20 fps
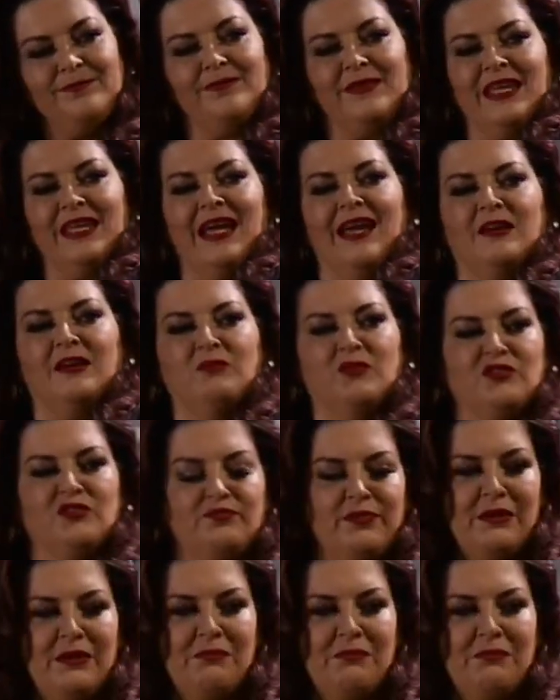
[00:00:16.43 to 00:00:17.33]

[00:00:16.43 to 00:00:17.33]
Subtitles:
Your head must